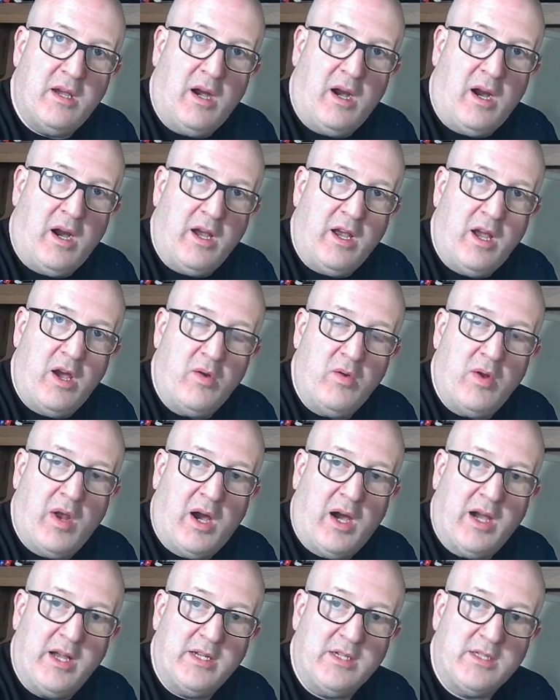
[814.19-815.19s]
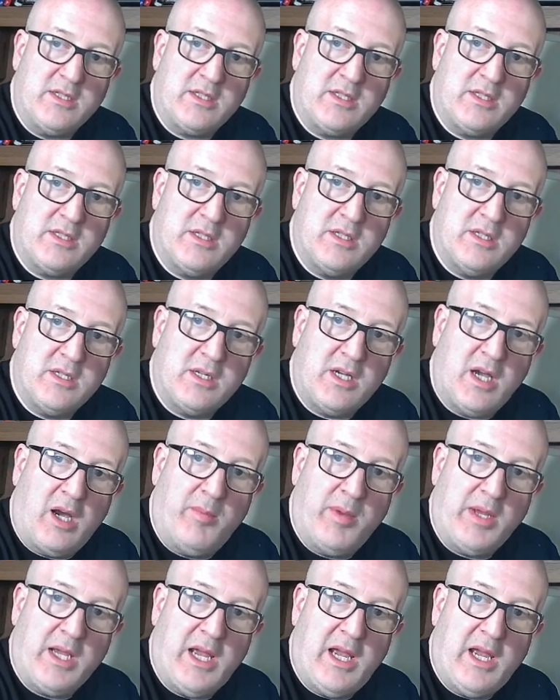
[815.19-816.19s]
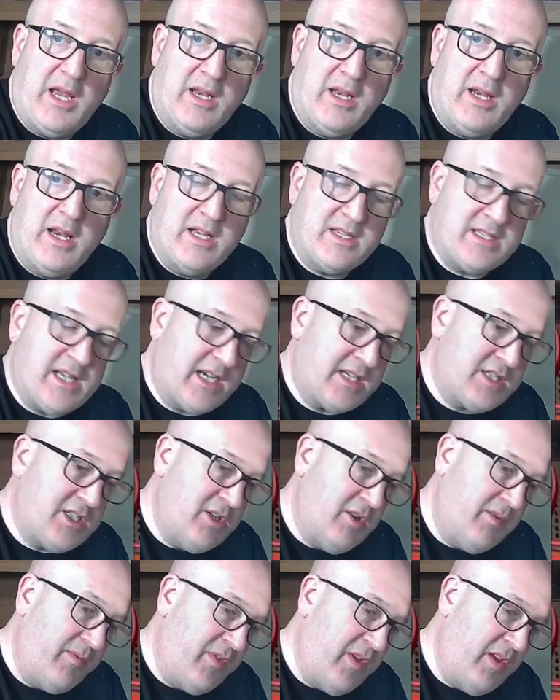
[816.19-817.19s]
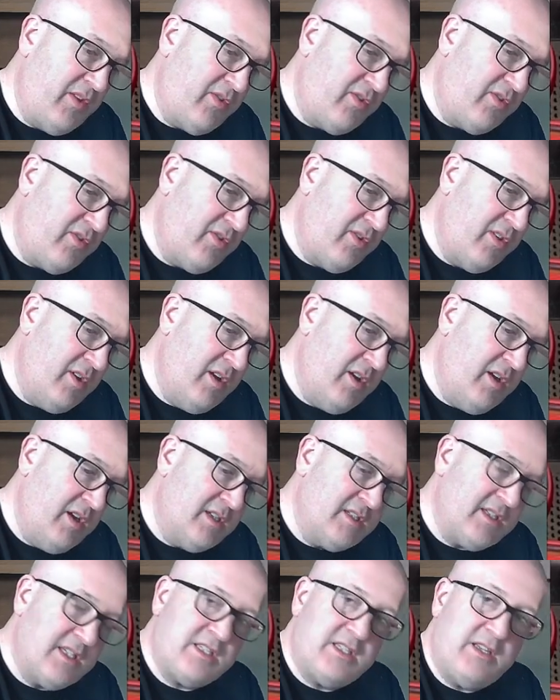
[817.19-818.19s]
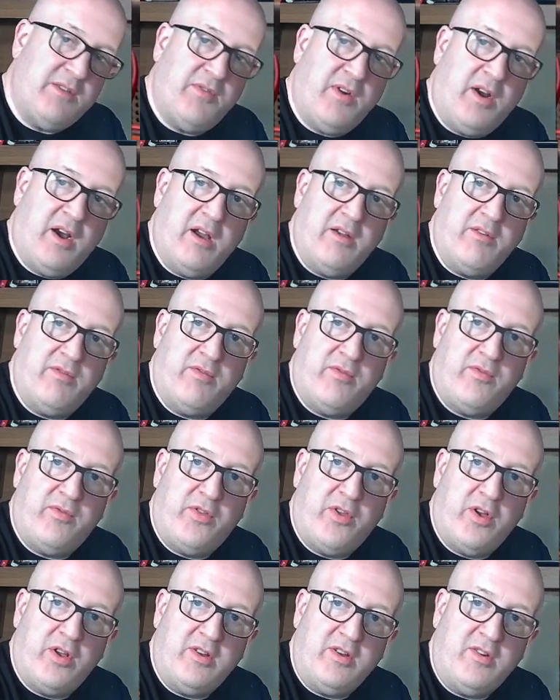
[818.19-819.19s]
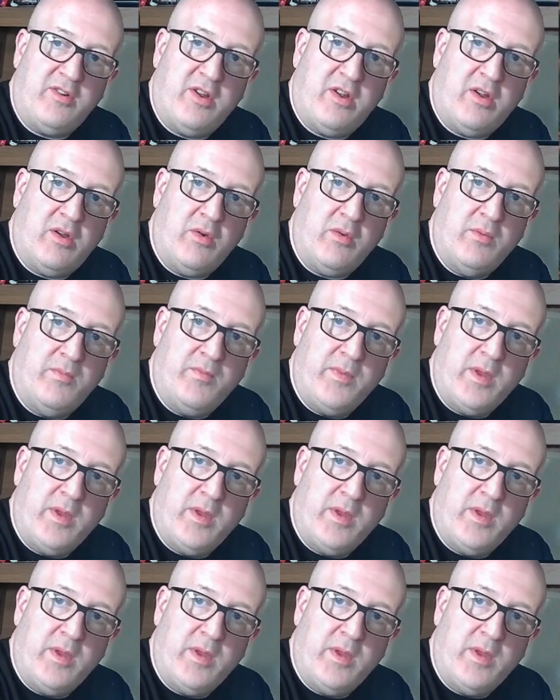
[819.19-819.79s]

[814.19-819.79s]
I/O lines coming in is actually on this 6532.